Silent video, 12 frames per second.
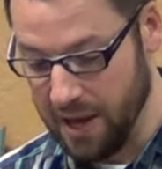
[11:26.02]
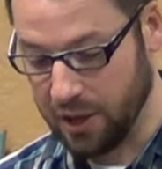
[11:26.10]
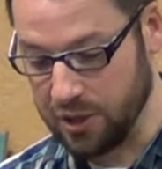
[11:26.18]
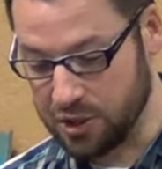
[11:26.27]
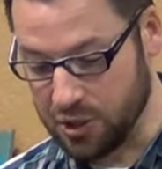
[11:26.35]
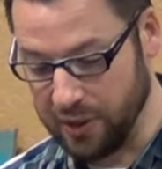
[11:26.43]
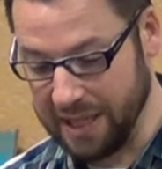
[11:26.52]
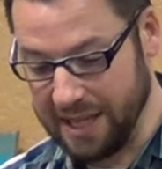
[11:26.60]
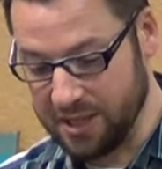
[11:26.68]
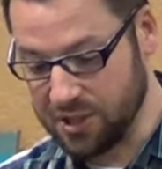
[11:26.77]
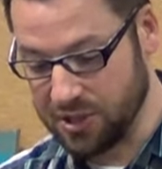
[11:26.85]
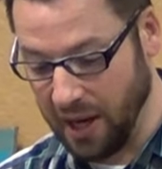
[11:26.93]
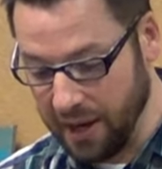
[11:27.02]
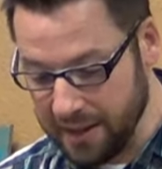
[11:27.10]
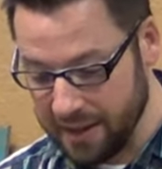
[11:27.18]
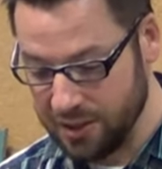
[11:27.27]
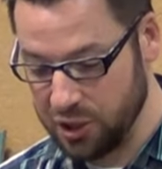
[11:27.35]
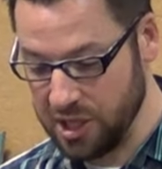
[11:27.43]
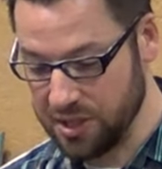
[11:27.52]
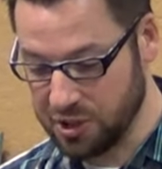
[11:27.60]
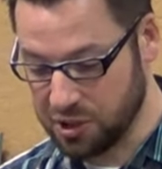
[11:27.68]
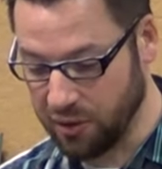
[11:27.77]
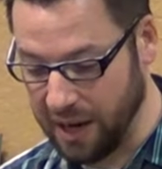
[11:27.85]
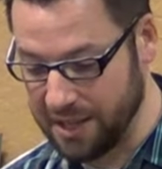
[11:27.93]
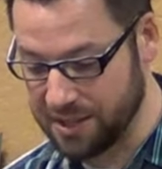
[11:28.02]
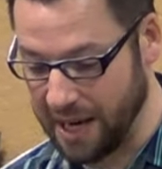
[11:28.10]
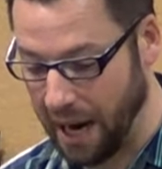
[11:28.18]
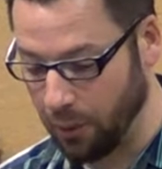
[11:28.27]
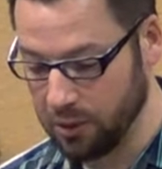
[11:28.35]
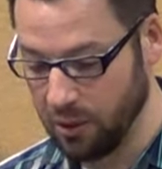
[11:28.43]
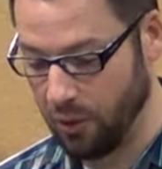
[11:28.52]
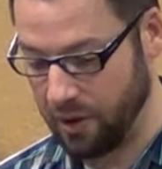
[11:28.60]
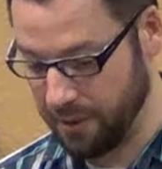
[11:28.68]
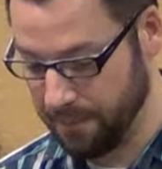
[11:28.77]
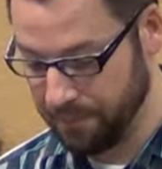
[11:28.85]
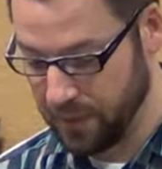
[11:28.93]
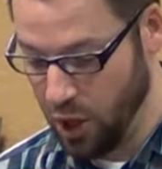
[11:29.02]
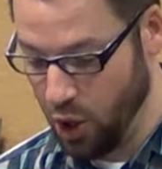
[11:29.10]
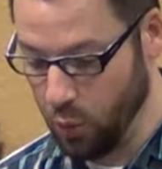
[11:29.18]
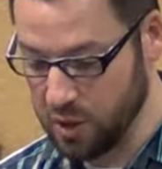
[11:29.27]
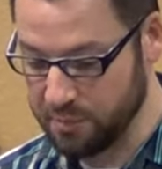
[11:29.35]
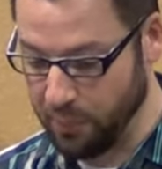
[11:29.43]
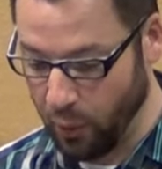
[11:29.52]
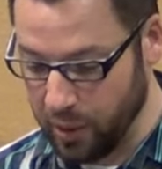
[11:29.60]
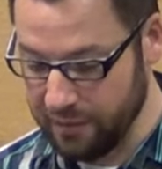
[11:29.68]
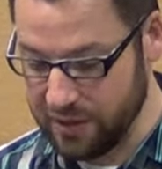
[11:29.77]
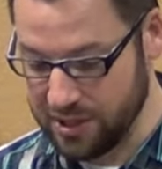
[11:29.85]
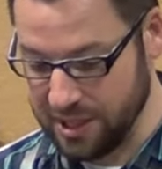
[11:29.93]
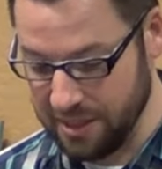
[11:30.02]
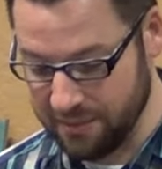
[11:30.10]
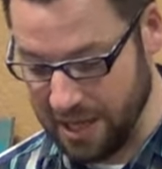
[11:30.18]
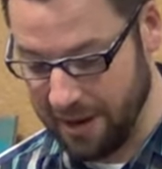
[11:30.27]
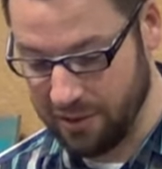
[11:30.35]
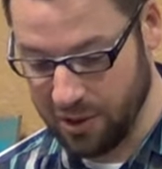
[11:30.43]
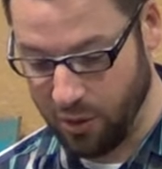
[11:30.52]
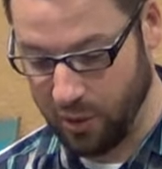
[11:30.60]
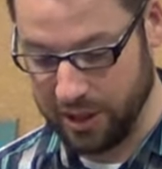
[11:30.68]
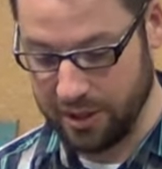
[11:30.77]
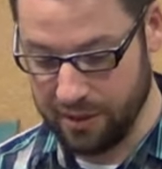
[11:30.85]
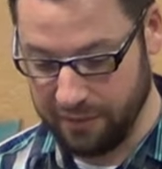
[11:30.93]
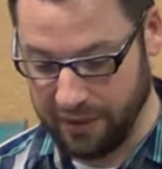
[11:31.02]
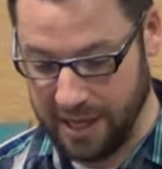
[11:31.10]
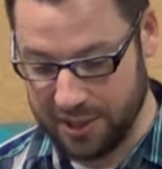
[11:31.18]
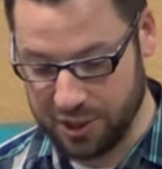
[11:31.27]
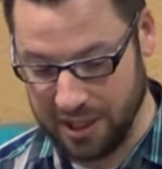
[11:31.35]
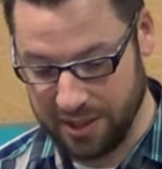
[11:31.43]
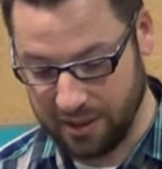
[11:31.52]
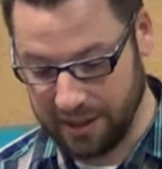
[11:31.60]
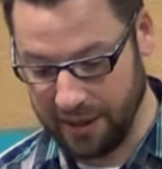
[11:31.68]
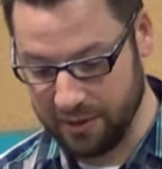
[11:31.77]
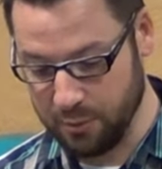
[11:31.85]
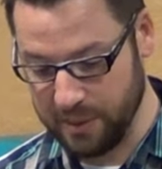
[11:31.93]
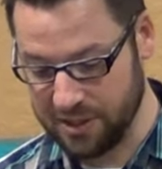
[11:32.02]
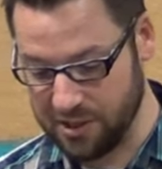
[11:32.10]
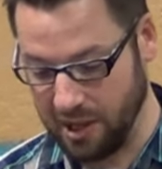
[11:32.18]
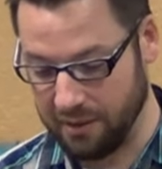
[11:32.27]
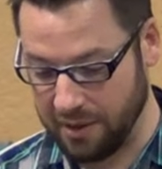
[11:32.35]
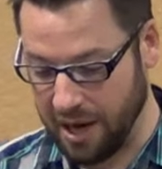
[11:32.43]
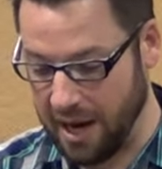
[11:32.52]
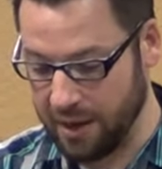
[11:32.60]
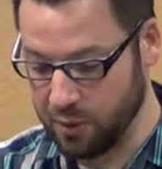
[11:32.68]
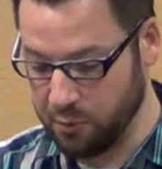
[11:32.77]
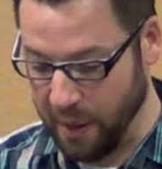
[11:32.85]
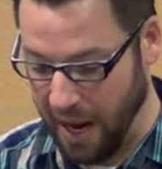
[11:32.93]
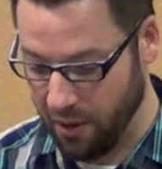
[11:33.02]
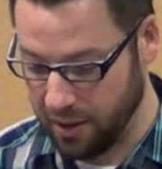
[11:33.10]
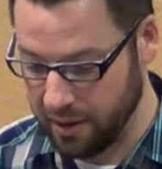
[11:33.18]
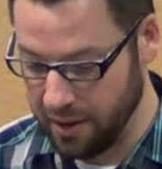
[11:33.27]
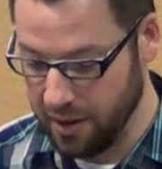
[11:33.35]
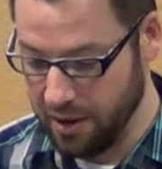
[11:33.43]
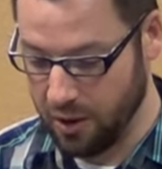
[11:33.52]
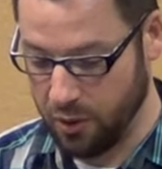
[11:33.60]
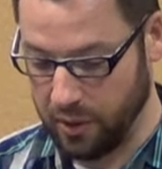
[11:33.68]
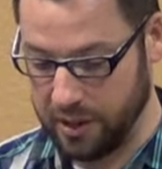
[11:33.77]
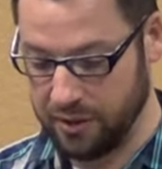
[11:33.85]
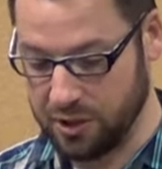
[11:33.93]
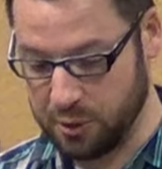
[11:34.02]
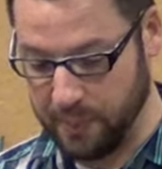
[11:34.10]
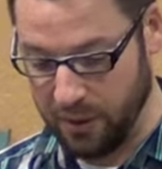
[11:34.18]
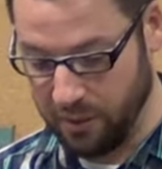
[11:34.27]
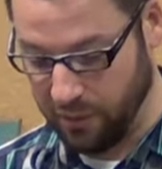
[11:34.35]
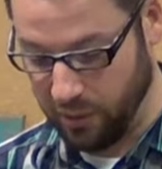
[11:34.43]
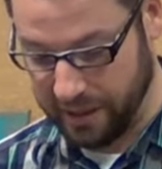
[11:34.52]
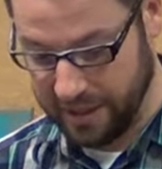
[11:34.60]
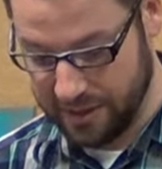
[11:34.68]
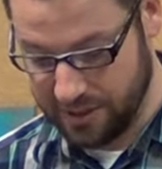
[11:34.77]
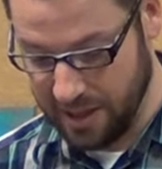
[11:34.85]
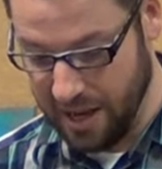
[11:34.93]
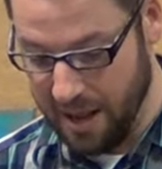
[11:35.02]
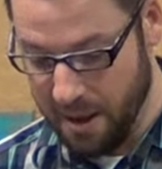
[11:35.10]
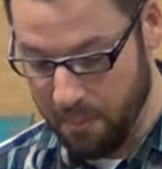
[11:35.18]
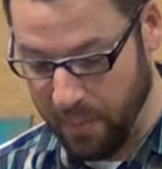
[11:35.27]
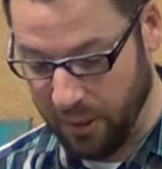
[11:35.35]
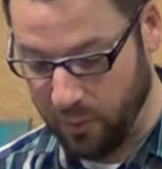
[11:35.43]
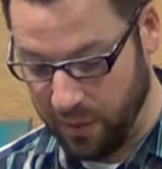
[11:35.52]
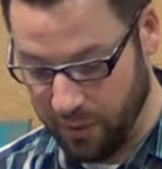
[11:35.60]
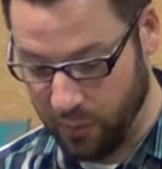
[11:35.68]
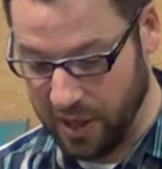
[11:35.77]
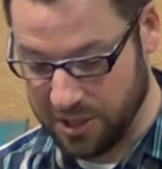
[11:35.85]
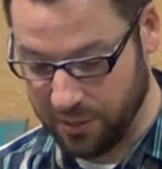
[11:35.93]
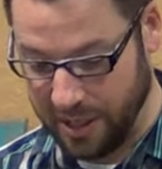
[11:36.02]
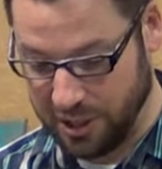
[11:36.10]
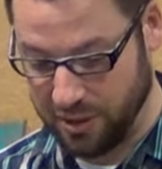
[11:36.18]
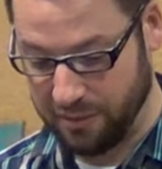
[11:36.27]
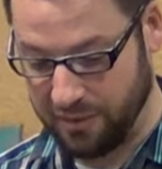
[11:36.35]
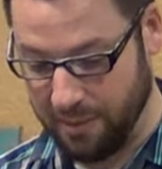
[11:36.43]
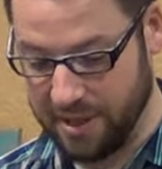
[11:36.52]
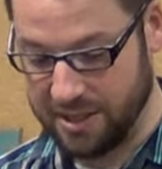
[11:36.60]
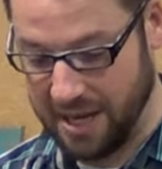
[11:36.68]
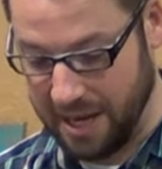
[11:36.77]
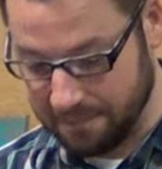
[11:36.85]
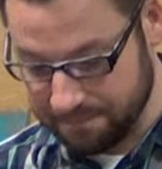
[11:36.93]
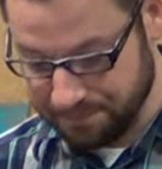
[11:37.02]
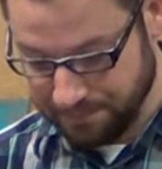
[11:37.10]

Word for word: concerning his Son, Jesus Christ, our Lord, who was born of the seed of David according to the flesh and declared to be the Son of God with power according to the Spirit of holiness by the resurrection from the dead.